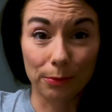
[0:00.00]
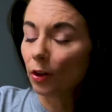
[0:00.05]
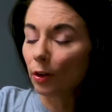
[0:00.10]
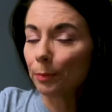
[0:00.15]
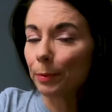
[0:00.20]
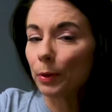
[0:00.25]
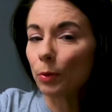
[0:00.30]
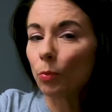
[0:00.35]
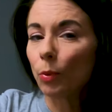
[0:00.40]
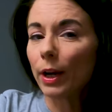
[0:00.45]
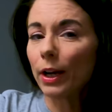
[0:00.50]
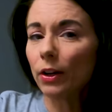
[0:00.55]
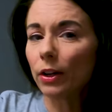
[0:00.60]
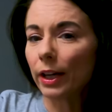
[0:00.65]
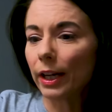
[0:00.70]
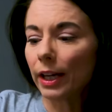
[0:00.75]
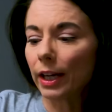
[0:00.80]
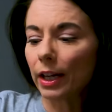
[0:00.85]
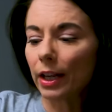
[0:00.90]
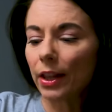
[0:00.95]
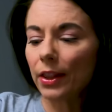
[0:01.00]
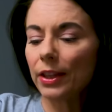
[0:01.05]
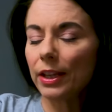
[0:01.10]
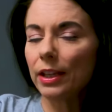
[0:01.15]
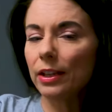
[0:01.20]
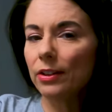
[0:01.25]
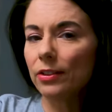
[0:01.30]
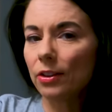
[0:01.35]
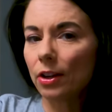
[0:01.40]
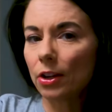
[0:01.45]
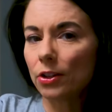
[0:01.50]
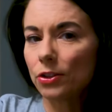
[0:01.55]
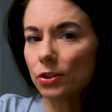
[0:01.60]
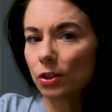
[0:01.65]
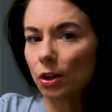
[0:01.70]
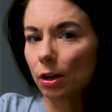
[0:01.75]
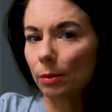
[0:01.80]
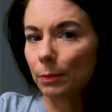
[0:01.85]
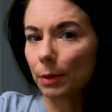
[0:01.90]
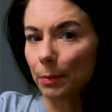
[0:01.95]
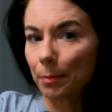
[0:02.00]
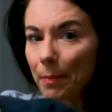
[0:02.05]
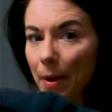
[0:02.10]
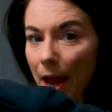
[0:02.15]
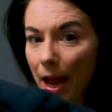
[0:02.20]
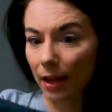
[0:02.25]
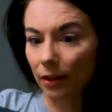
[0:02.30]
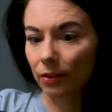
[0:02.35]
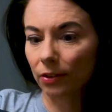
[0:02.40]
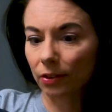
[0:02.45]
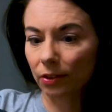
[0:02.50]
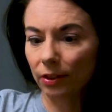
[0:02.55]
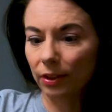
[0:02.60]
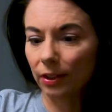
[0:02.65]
So I've been wearing these Under Armour masks.